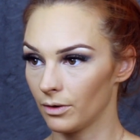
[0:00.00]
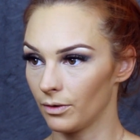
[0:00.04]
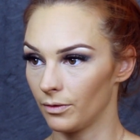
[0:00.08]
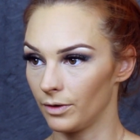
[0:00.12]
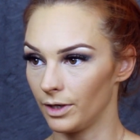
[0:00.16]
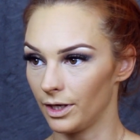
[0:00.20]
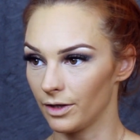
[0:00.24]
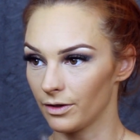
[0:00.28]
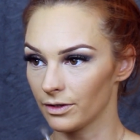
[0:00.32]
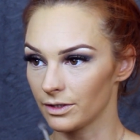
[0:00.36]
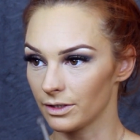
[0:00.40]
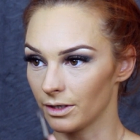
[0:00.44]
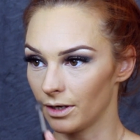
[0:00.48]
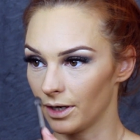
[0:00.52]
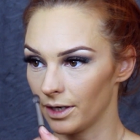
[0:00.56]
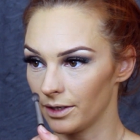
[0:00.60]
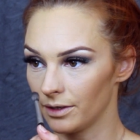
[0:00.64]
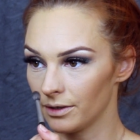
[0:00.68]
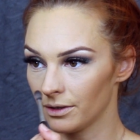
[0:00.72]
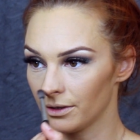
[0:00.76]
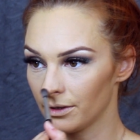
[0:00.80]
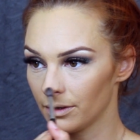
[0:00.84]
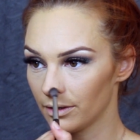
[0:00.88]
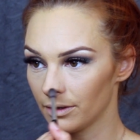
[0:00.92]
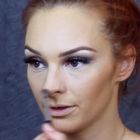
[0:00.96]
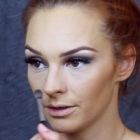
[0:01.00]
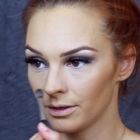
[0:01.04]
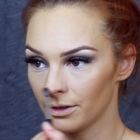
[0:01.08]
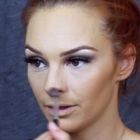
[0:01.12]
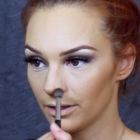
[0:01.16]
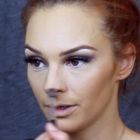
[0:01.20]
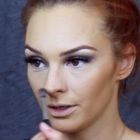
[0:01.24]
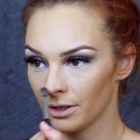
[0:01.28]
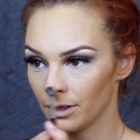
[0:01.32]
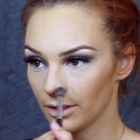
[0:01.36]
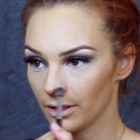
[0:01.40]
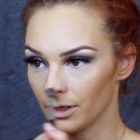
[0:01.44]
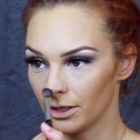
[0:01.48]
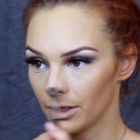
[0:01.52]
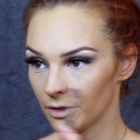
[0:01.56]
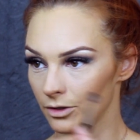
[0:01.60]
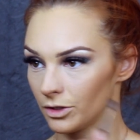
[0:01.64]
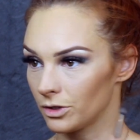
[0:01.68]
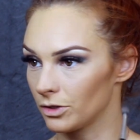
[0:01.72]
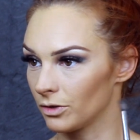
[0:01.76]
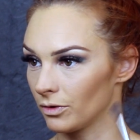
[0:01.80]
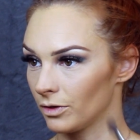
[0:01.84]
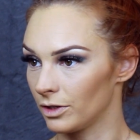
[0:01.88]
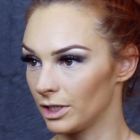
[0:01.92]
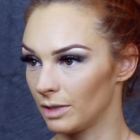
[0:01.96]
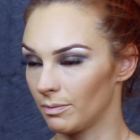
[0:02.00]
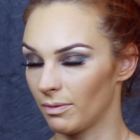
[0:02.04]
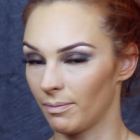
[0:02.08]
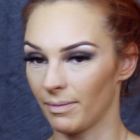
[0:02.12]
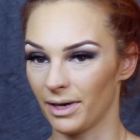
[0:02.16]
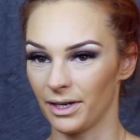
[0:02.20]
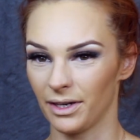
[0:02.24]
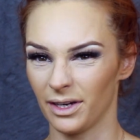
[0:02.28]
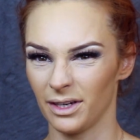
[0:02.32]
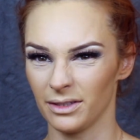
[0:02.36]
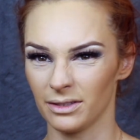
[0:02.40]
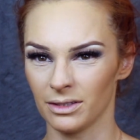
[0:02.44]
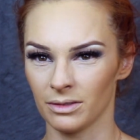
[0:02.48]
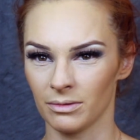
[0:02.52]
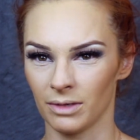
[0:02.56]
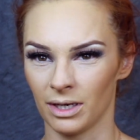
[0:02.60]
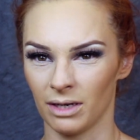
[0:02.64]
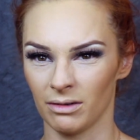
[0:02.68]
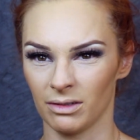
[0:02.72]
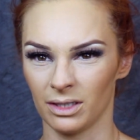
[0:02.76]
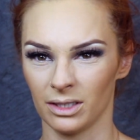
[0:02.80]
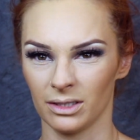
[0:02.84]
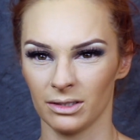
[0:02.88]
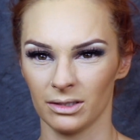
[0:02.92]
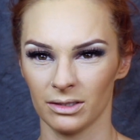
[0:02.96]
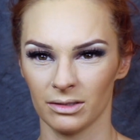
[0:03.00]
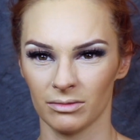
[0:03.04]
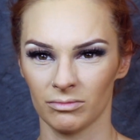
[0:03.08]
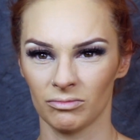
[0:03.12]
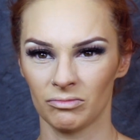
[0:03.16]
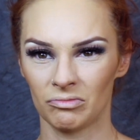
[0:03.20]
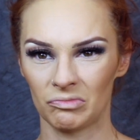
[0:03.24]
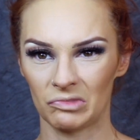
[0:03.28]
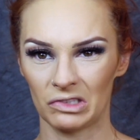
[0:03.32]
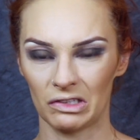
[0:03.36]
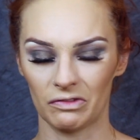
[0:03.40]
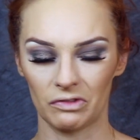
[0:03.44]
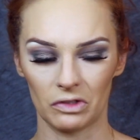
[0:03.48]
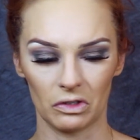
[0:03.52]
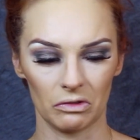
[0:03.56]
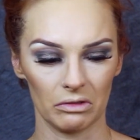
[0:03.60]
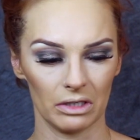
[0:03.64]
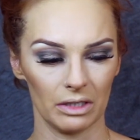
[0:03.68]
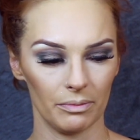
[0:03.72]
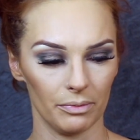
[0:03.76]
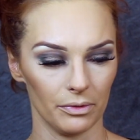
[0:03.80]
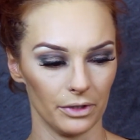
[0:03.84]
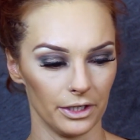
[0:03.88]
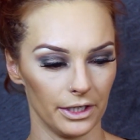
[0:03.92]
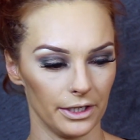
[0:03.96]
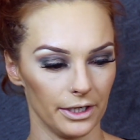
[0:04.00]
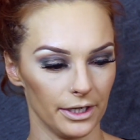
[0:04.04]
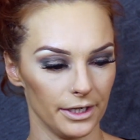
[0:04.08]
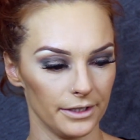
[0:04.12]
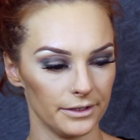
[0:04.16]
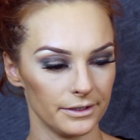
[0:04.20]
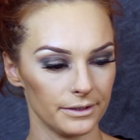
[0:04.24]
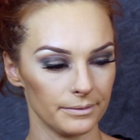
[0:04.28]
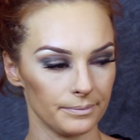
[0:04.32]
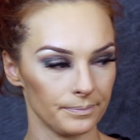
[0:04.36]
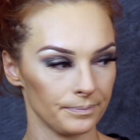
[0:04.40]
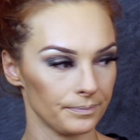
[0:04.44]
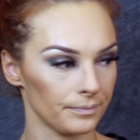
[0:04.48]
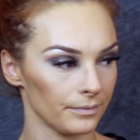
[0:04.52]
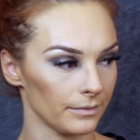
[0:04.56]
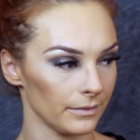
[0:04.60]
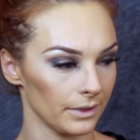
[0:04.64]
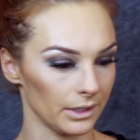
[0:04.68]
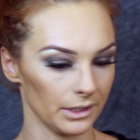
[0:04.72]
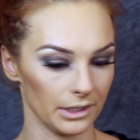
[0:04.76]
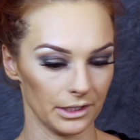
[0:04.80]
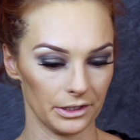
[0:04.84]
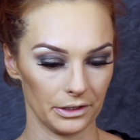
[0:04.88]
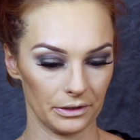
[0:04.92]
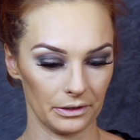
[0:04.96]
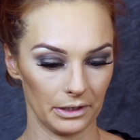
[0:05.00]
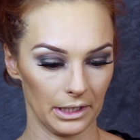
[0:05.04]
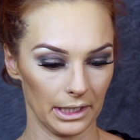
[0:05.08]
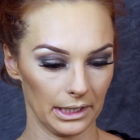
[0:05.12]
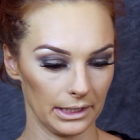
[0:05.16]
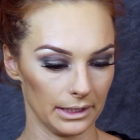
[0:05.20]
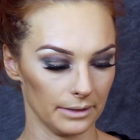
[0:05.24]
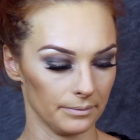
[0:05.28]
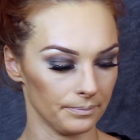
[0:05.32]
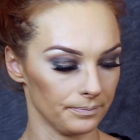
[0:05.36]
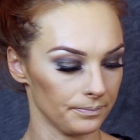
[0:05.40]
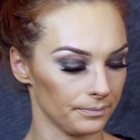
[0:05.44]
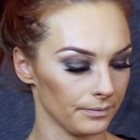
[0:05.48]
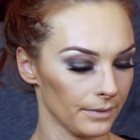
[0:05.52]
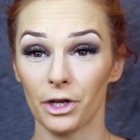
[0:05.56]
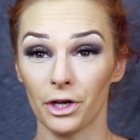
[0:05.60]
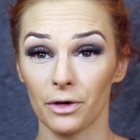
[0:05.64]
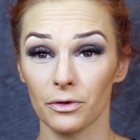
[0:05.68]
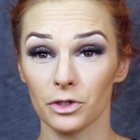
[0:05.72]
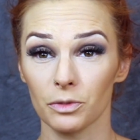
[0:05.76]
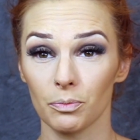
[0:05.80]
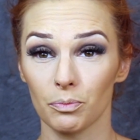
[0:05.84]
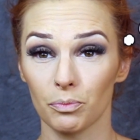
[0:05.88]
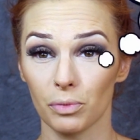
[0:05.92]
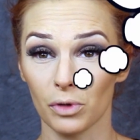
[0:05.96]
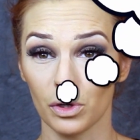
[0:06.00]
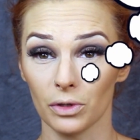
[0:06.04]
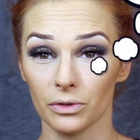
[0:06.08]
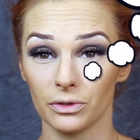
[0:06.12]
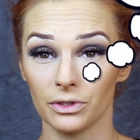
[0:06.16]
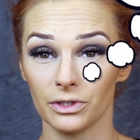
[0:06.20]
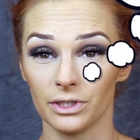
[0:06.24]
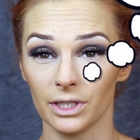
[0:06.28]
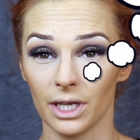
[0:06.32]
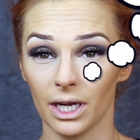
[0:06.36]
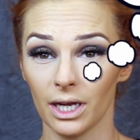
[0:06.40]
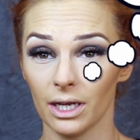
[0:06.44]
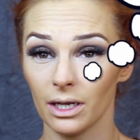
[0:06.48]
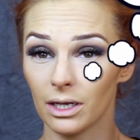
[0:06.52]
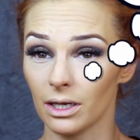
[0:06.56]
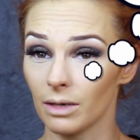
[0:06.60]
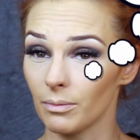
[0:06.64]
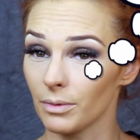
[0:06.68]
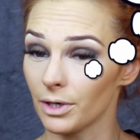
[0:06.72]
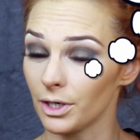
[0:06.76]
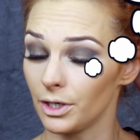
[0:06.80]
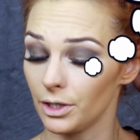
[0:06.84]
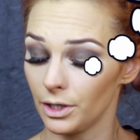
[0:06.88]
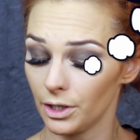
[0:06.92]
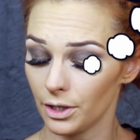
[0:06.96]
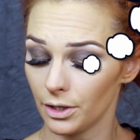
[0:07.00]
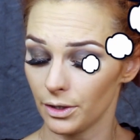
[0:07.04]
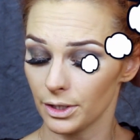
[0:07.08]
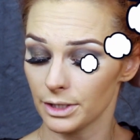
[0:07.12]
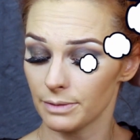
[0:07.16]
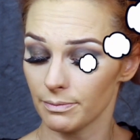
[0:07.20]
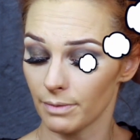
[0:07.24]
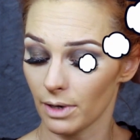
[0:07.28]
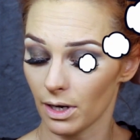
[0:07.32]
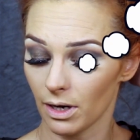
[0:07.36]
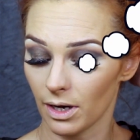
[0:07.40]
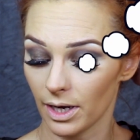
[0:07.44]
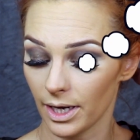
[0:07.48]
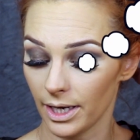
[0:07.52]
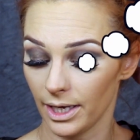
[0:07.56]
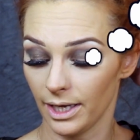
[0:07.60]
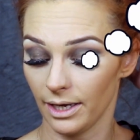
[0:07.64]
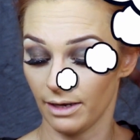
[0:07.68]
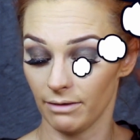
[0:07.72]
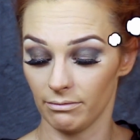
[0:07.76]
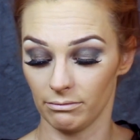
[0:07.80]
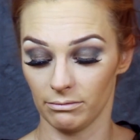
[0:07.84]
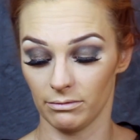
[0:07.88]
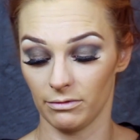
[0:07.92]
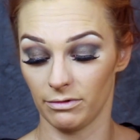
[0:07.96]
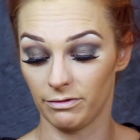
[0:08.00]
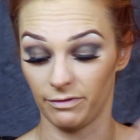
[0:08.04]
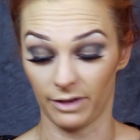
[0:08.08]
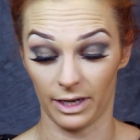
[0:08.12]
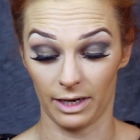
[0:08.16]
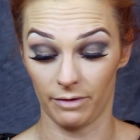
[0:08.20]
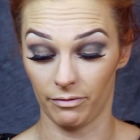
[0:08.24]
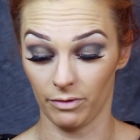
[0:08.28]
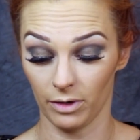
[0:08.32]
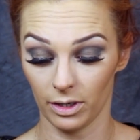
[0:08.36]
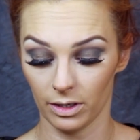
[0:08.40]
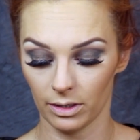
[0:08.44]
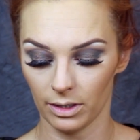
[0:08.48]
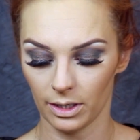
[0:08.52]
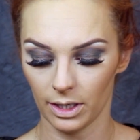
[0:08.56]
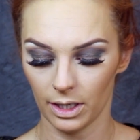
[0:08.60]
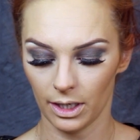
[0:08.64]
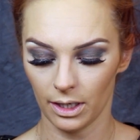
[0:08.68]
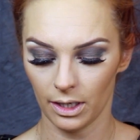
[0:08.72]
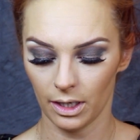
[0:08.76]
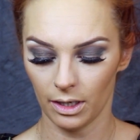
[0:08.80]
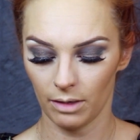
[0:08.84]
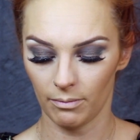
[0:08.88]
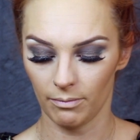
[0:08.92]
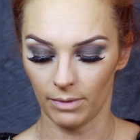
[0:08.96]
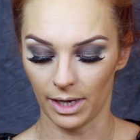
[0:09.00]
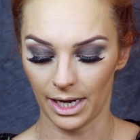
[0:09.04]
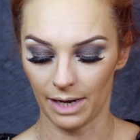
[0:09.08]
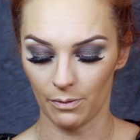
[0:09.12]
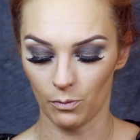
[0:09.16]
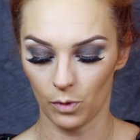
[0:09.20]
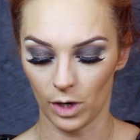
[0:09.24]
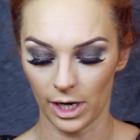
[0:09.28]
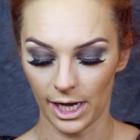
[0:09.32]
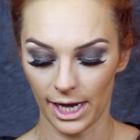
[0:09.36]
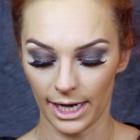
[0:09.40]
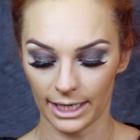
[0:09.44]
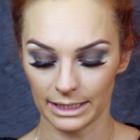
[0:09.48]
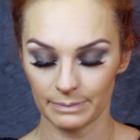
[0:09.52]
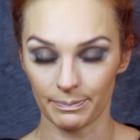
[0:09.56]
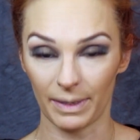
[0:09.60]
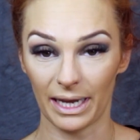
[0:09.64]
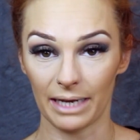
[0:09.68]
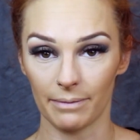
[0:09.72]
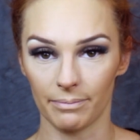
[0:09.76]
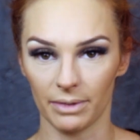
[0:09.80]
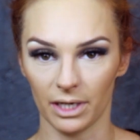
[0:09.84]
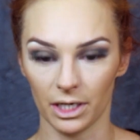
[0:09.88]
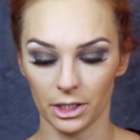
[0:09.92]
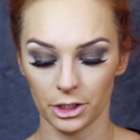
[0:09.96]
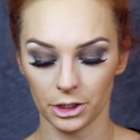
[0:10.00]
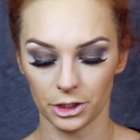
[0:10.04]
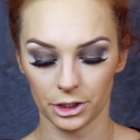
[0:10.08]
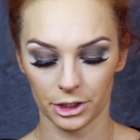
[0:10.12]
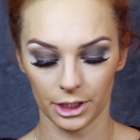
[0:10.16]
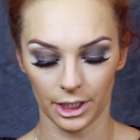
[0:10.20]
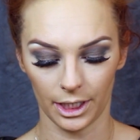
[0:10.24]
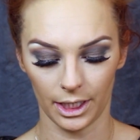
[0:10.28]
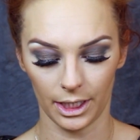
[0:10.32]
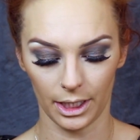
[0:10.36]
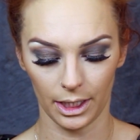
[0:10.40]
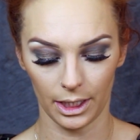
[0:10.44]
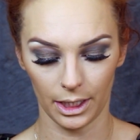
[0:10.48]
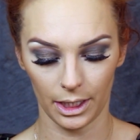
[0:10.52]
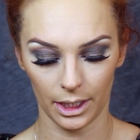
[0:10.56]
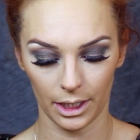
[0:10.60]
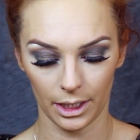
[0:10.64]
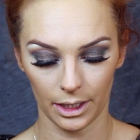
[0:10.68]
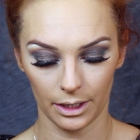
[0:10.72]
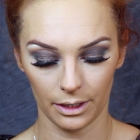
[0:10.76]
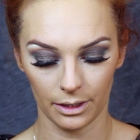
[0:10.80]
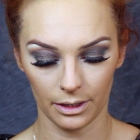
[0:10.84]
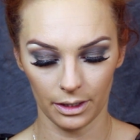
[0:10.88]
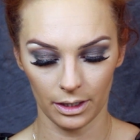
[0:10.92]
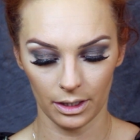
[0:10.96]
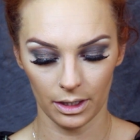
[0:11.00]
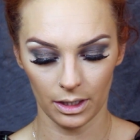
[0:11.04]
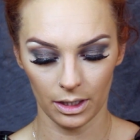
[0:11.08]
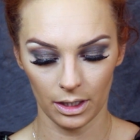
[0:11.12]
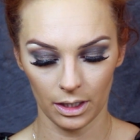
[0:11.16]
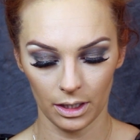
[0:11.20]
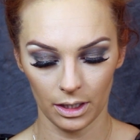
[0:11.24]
on the other side, just on the tip of my nose as well, because I've got a really pointy nose. I don't like it. I'm going to go on to bronzer, and I'm going to use my favourite, my NYX Baked Blush in